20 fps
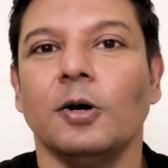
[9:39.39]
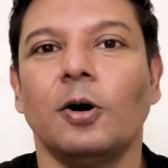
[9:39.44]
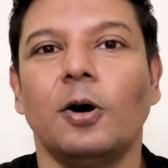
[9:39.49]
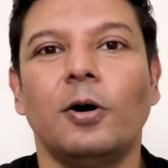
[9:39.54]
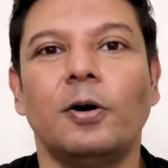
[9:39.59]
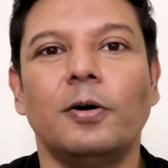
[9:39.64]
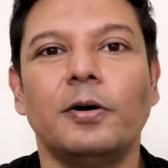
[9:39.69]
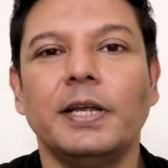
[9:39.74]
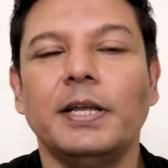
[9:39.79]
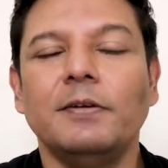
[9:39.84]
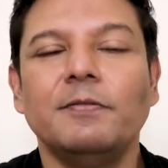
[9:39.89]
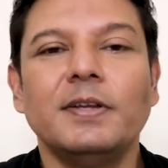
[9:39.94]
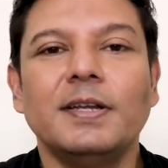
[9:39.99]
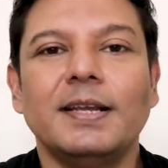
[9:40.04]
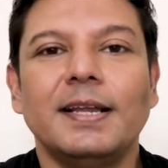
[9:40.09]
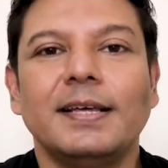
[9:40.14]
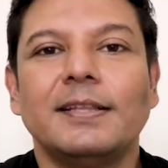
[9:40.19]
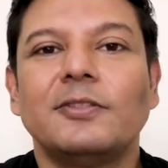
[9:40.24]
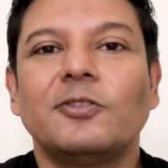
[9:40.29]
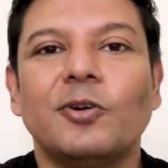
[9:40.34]
or even
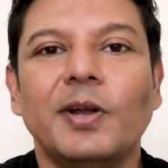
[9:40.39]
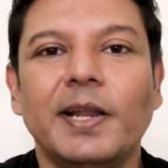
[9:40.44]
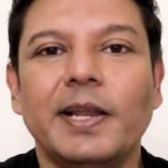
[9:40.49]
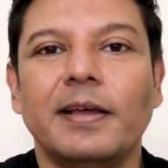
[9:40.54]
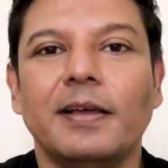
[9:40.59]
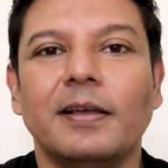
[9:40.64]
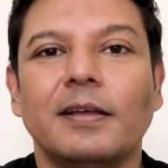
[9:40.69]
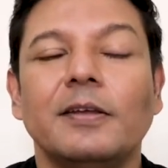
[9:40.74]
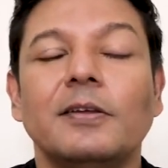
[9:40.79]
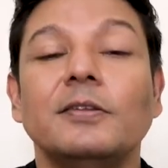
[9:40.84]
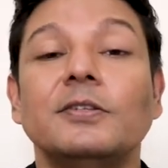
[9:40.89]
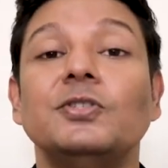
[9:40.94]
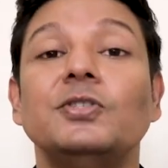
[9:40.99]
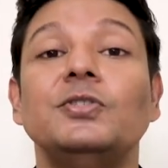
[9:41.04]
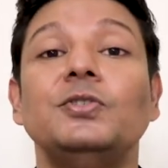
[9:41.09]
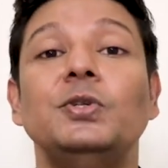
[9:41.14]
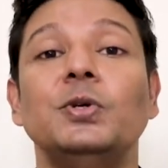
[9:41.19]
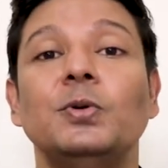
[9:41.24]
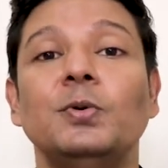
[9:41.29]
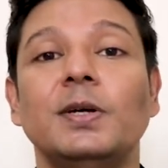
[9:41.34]
like threading,
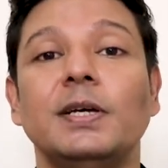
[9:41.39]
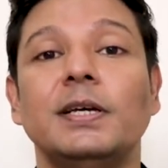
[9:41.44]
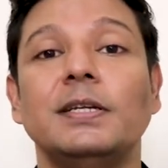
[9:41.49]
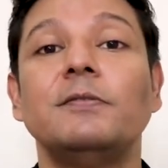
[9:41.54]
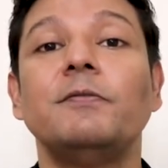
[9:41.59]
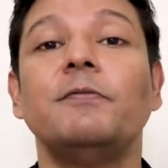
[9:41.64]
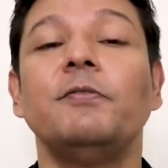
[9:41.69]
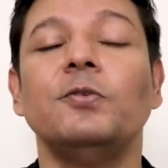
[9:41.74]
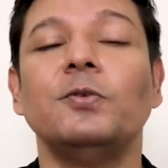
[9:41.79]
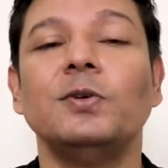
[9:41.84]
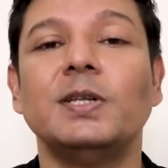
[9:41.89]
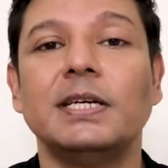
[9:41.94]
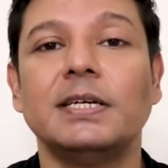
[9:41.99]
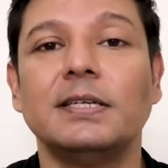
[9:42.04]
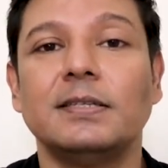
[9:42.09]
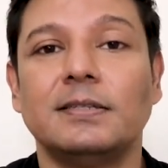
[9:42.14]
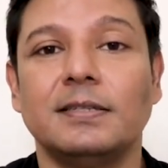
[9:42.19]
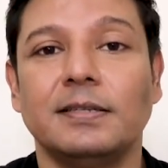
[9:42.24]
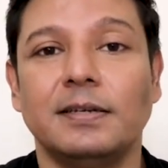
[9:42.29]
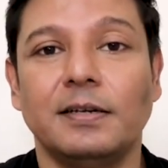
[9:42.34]
do it few
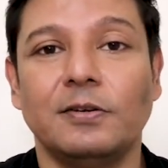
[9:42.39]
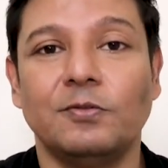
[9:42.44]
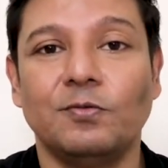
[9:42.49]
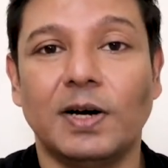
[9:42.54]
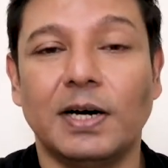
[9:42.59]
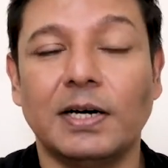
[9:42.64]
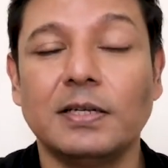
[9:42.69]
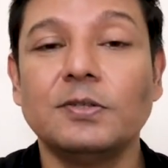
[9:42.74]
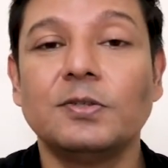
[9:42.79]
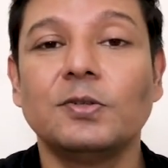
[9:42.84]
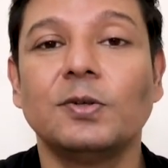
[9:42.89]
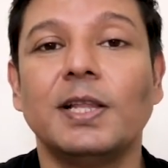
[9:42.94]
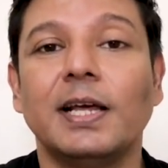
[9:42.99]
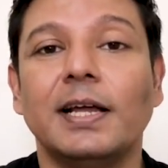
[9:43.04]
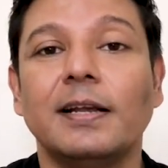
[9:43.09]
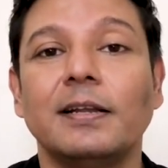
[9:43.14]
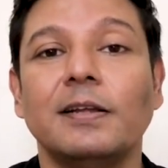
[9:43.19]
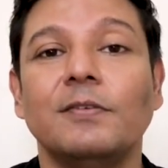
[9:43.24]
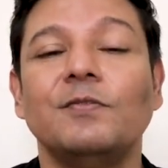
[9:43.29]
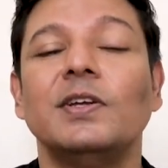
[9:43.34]
days in advance, so
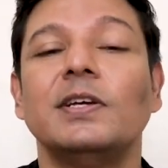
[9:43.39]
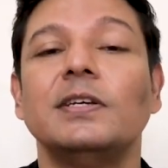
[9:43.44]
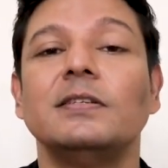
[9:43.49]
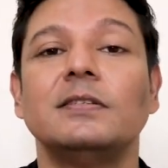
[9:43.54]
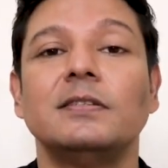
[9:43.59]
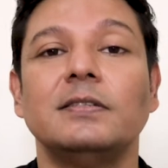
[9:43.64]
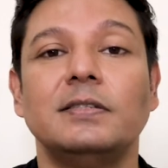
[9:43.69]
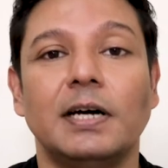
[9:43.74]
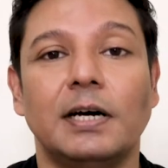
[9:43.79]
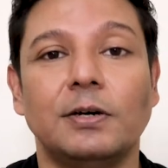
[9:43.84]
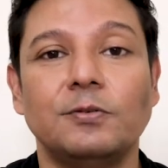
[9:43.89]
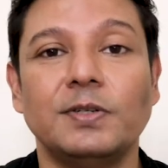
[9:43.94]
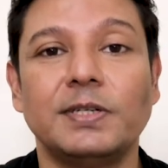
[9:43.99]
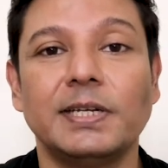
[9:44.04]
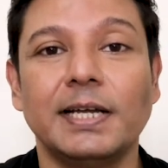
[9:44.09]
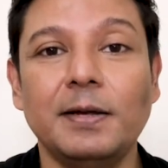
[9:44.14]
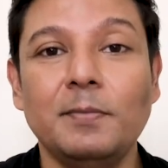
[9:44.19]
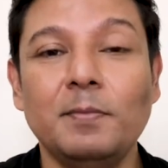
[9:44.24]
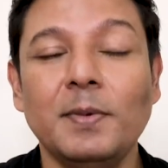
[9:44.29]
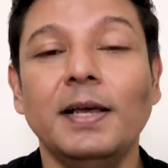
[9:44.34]
that if there is
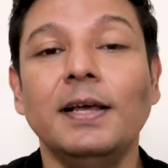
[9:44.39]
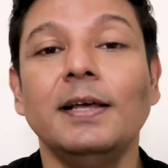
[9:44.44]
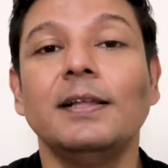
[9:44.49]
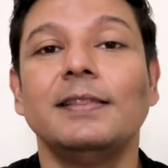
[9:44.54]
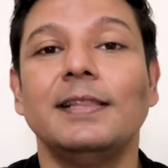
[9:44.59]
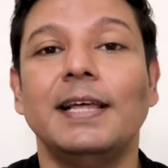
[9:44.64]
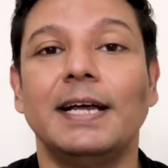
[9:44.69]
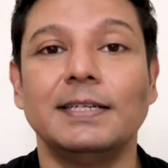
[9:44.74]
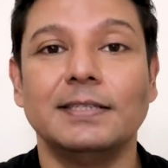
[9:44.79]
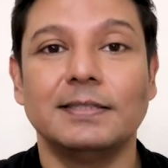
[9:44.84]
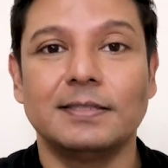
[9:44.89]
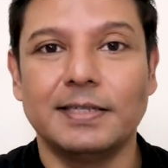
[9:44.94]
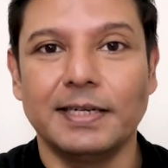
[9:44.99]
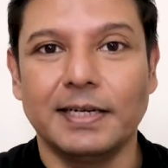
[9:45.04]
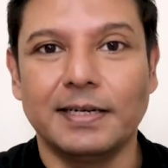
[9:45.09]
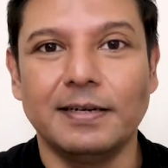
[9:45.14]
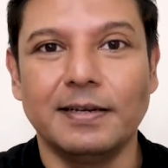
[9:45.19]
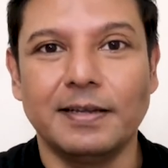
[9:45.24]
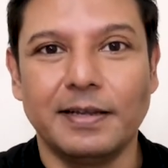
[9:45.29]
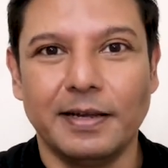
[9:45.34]
downtime, that is
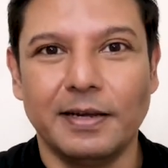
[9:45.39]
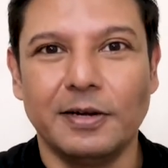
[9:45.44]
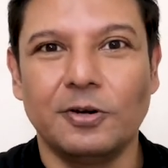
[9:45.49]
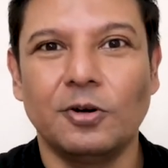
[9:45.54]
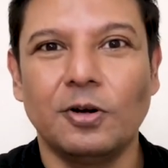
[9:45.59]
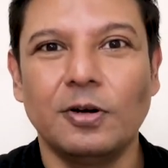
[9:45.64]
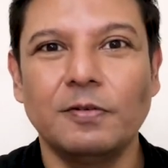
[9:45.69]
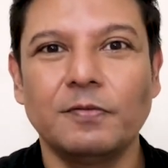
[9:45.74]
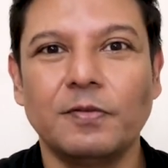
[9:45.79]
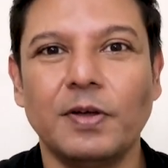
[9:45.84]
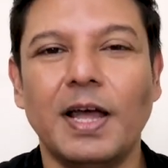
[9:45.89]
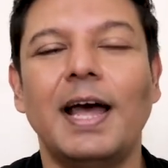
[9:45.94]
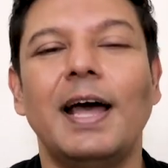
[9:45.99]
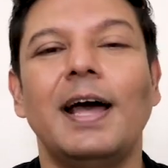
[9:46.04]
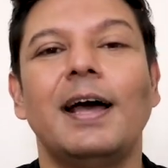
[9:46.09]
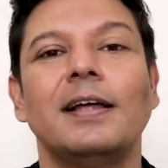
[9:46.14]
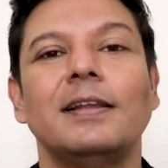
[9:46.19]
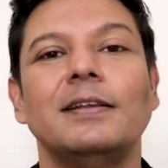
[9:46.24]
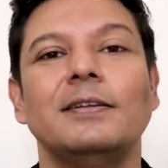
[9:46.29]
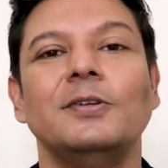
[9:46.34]
taken care of
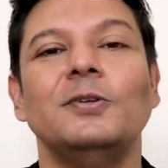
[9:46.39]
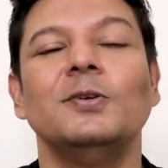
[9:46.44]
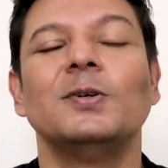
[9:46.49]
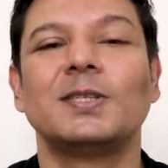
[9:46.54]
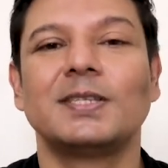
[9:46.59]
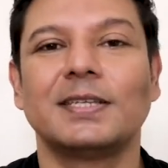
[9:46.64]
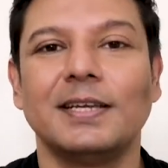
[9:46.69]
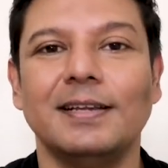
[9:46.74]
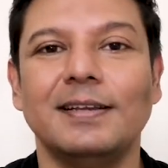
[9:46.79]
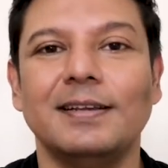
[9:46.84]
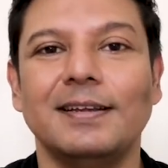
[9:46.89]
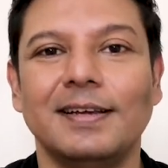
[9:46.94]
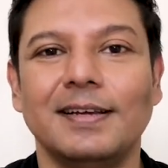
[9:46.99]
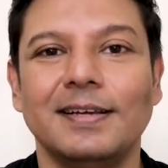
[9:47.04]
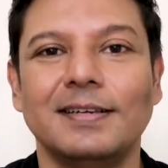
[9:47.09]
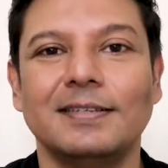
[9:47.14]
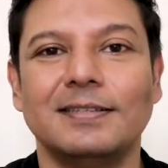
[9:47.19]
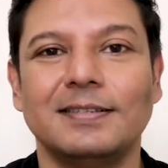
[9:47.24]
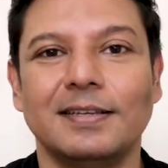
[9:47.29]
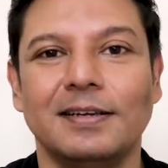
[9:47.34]
and your skin
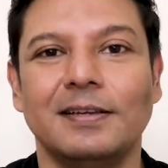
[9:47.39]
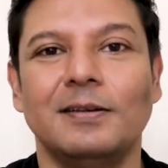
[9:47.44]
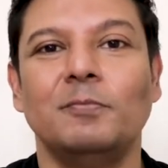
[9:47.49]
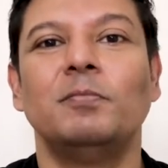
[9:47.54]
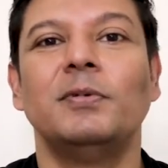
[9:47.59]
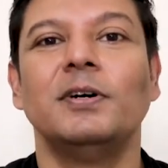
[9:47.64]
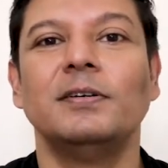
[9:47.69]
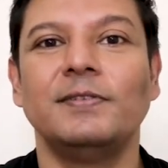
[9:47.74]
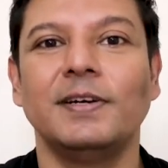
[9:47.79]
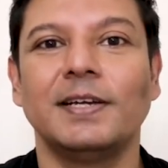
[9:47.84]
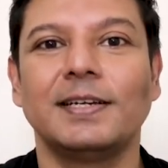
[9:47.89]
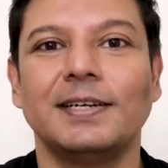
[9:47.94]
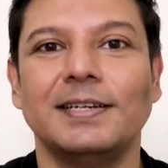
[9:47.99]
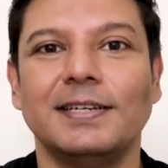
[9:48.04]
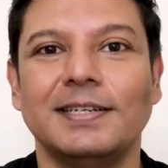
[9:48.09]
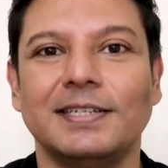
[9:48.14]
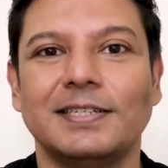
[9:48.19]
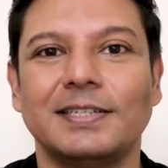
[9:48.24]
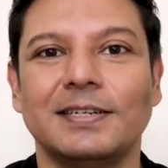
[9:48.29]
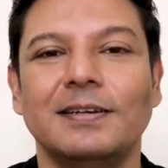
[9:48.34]
is in perfect
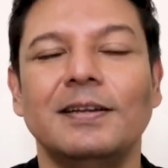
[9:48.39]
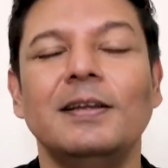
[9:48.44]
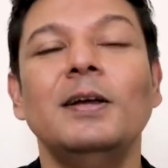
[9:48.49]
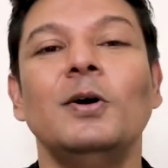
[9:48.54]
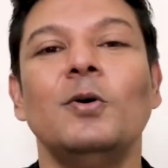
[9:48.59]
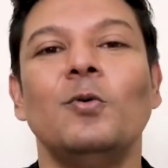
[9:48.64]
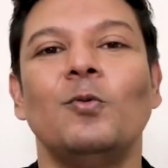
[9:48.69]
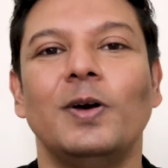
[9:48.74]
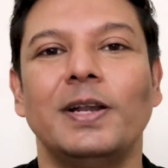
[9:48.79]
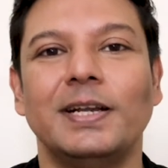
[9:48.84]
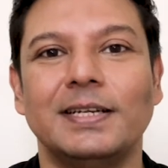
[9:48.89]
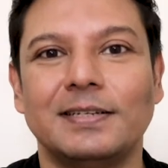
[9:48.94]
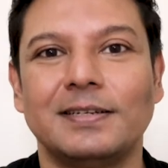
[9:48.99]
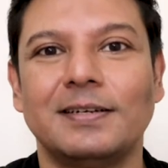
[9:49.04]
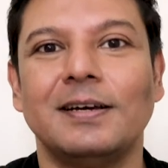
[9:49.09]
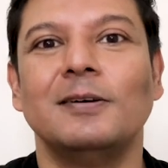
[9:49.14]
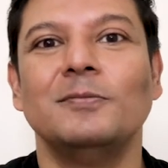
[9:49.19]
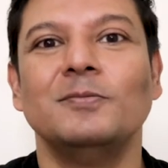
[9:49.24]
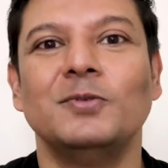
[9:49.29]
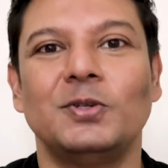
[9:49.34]
condition when it
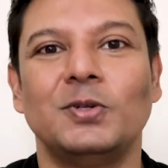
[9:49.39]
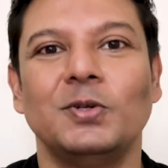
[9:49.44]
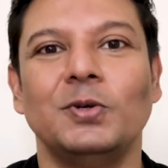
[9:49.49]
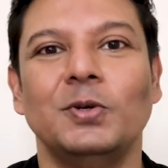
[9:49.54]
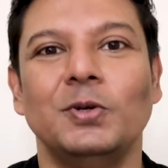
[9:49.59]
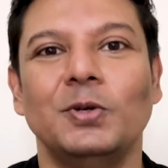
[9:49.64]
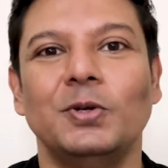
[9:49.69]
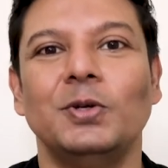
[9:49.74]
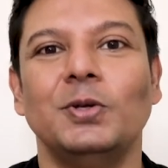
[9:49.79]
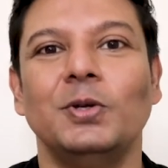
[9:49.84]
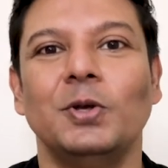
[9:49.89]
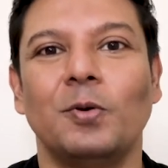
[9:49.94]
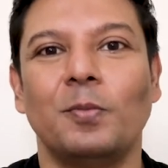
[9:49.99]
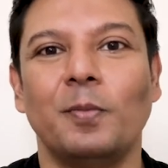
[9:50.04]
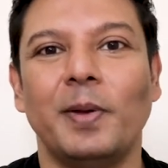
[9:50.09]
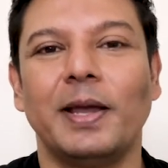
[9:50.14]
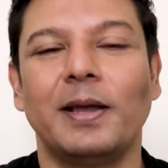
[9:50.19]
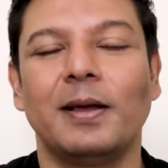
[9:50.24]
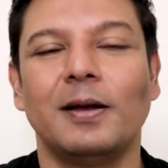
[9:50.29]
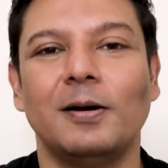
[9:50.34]
comes to your
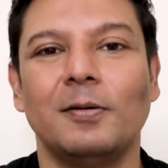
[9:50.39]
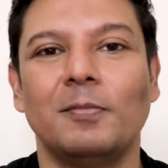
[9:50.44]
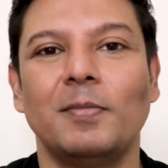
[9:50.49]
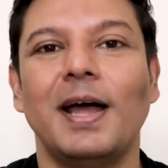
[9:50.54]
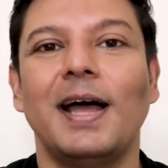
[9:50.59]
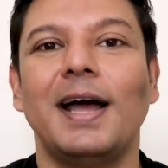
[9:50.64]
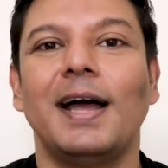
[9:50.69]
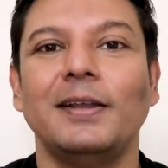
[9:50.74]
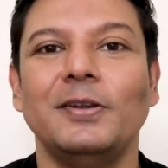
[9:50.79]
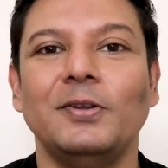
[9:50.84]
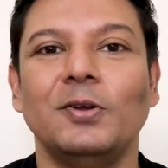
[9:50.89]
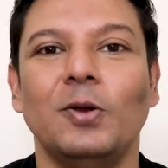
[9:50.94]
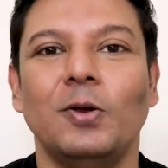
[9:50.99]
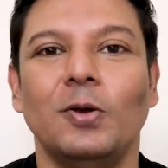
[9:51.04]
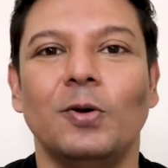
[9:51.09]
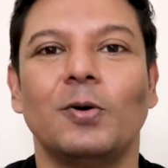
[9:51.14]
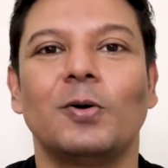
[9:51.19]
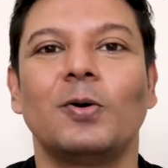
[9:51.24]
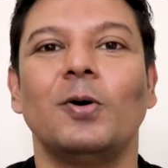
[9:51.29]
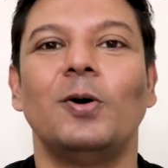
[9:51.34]
makeup and your
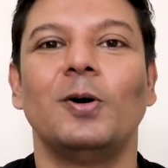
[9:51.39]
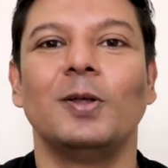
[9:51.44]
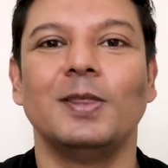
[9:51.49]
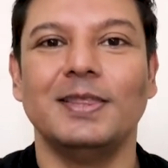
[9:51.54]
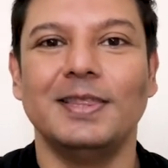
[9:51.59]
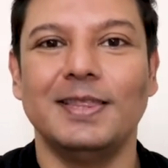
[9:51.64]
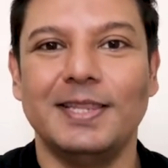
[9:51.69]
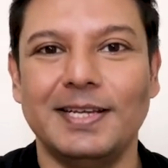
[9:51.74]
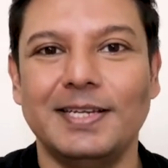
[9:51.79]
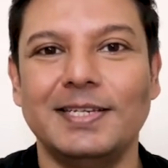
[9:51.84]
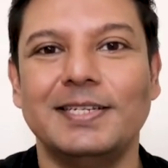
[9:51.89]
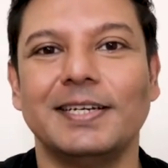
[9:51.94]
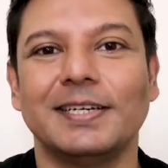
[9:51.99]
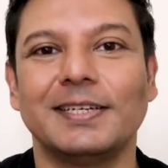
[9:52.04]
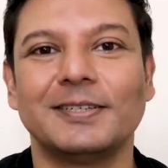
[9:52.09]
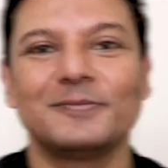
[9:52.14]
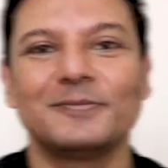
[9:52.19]
look on the day.